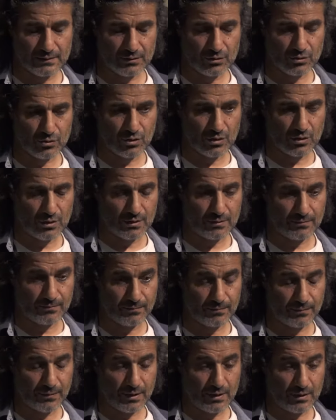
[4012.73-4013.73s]

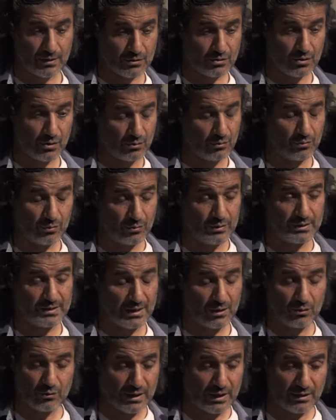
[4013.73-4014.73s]
So we
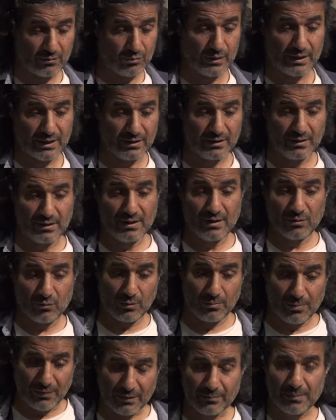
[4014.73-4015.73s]
say, okay, we
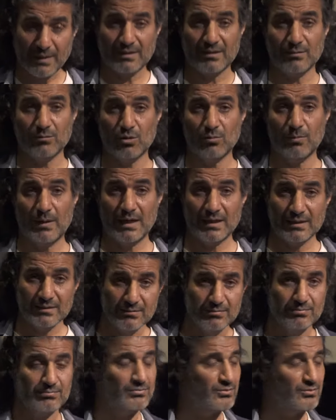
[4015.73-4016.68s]
bring better mobiles,